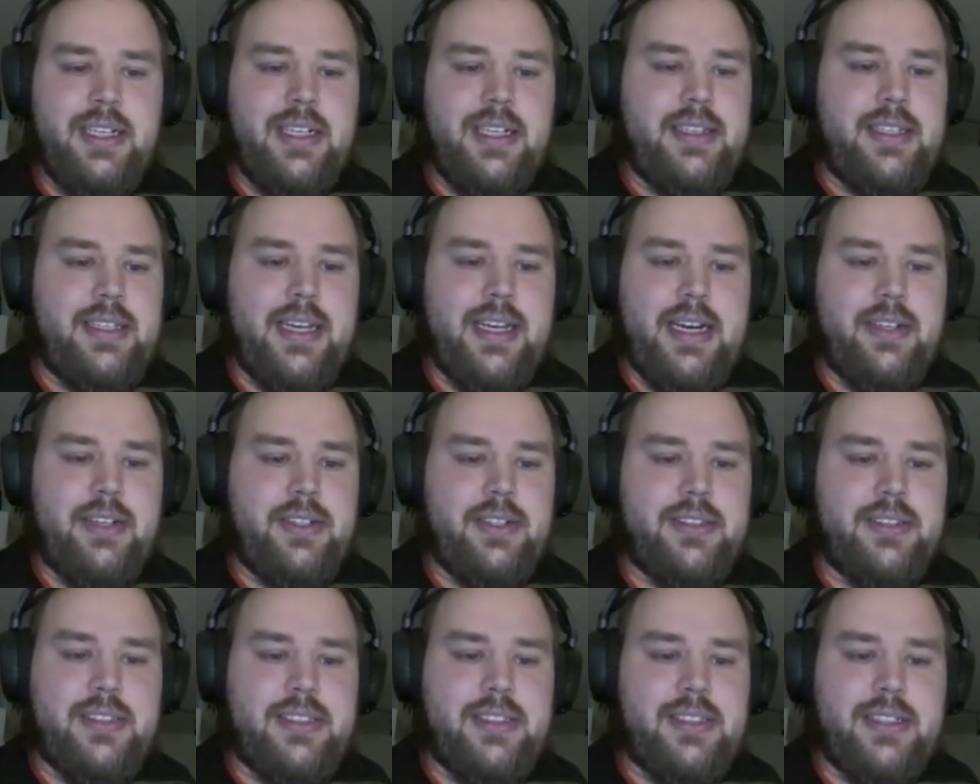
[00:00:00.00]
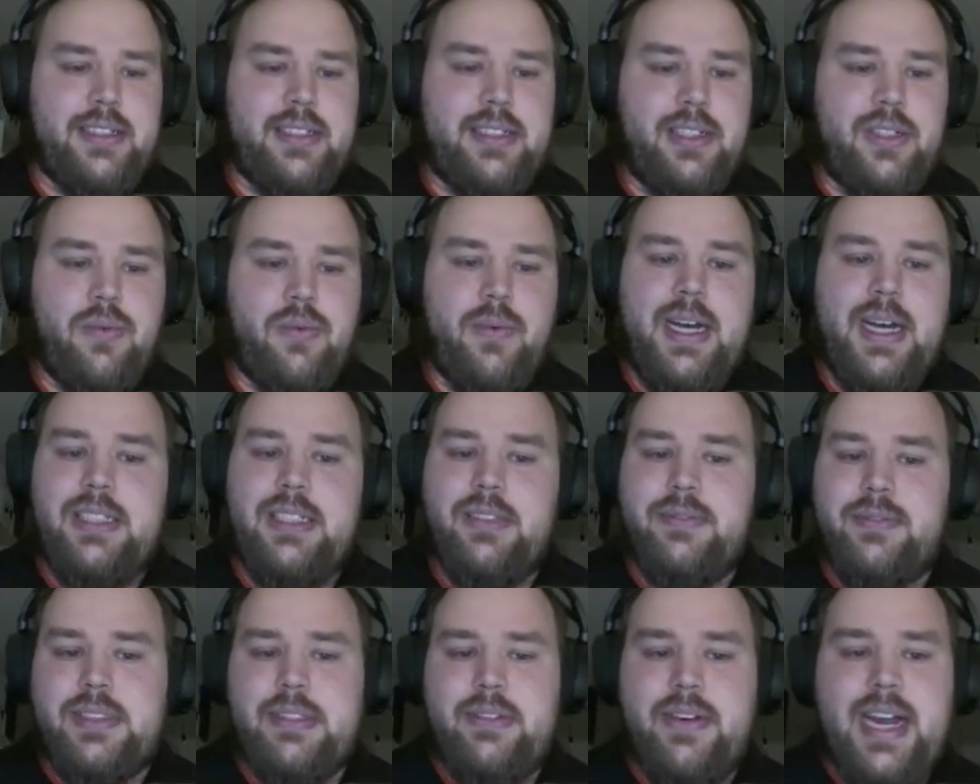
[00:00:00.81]
there's quite a
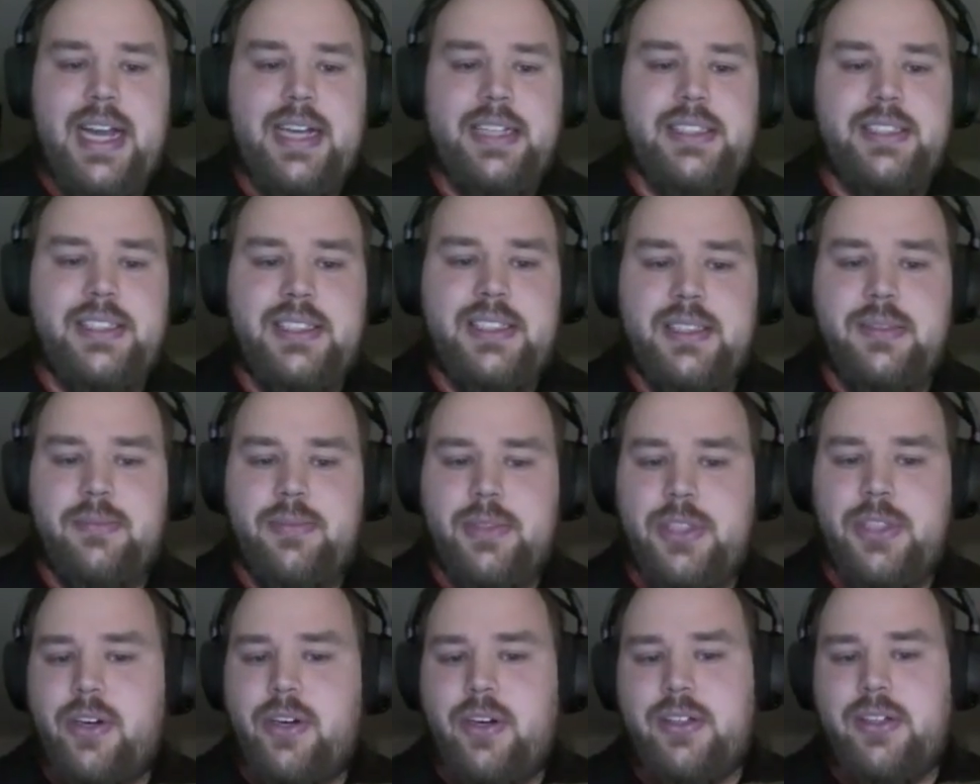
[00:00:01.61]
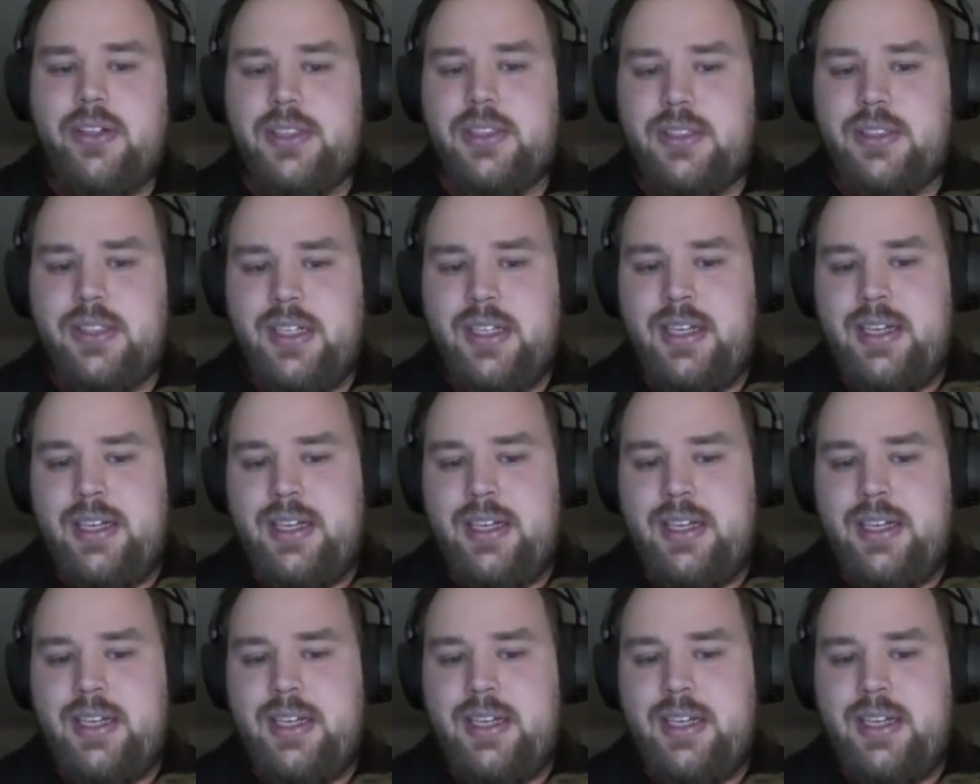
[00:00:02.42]
variety, because